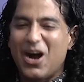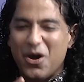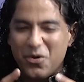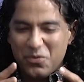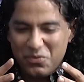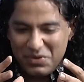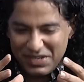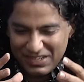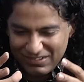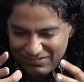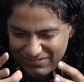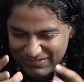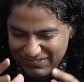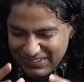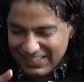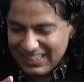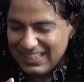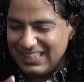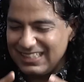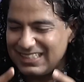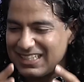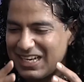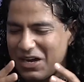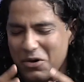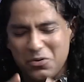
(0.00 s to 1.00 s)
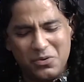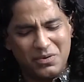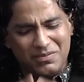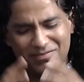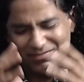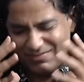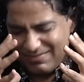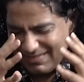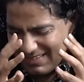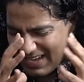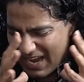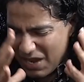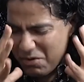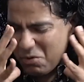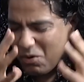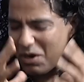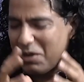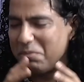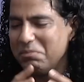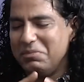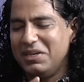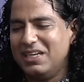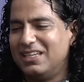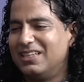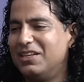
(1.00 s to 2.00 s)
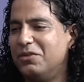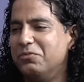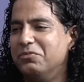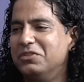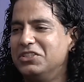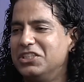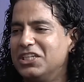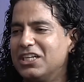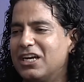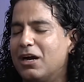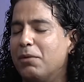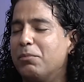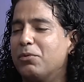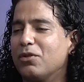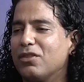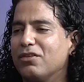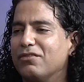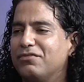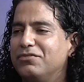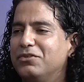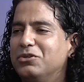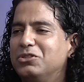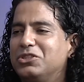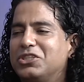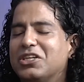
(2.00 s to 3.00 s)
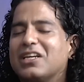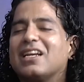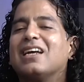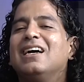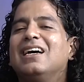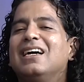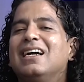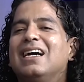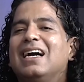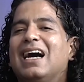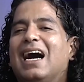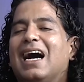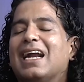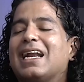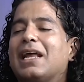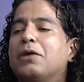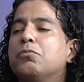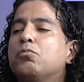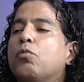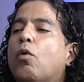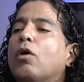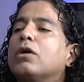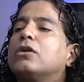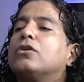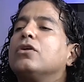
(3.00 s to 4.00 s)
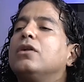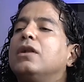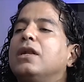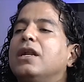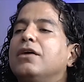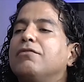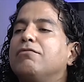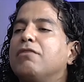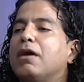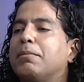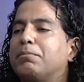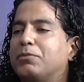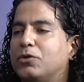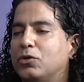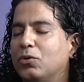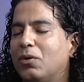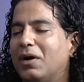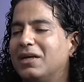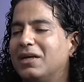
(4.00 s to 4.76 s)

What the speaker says: How he feels, how I want to meet that Vijay Kapoor in the future. And I want to live up to,